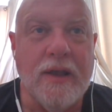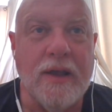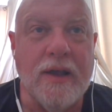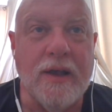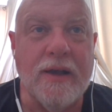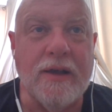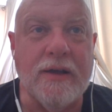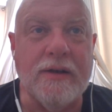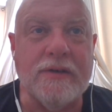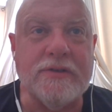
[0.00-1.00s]
uh,
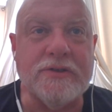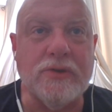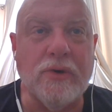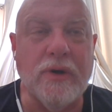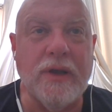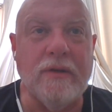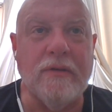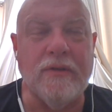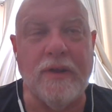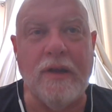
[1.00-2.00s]
story,
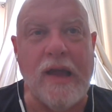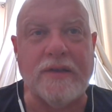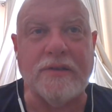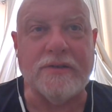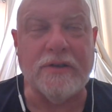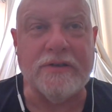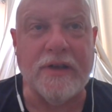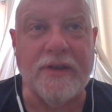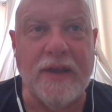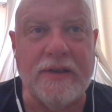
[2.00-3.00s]
or actually starts out
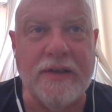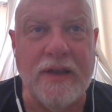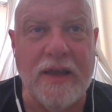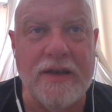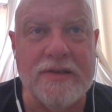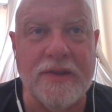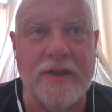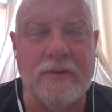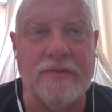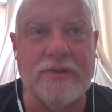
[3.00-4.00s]
in the 1880s, I
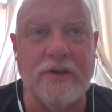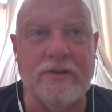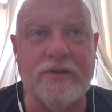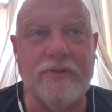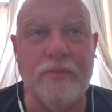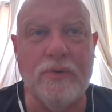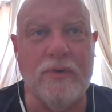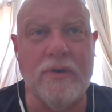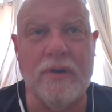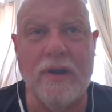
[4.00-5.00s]
think, when Charles was
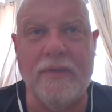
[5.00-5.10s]
born.